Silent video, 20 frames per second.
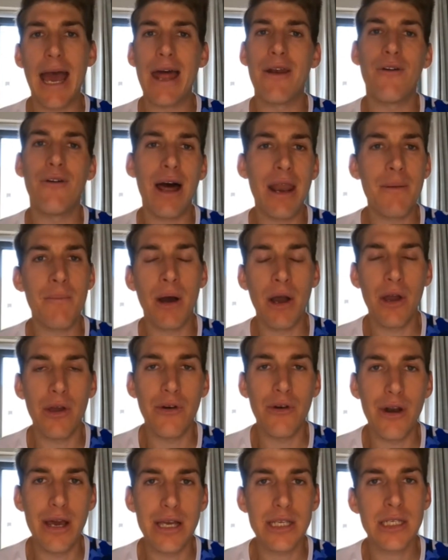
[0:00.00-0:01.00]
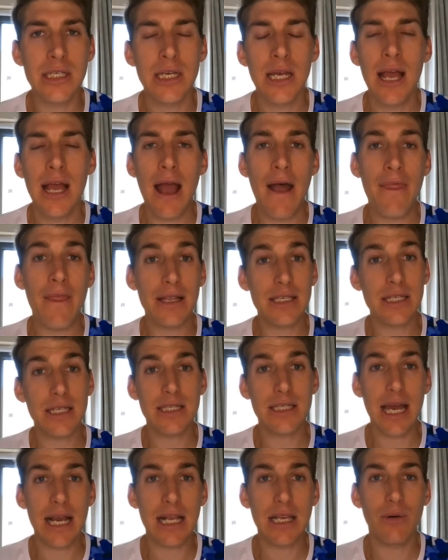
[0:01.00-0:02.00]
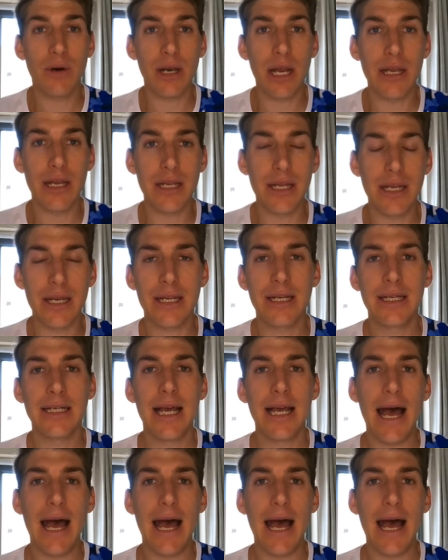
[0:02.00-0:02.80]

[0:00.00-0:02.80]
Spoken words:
and run my own race. And that's exactly what I did.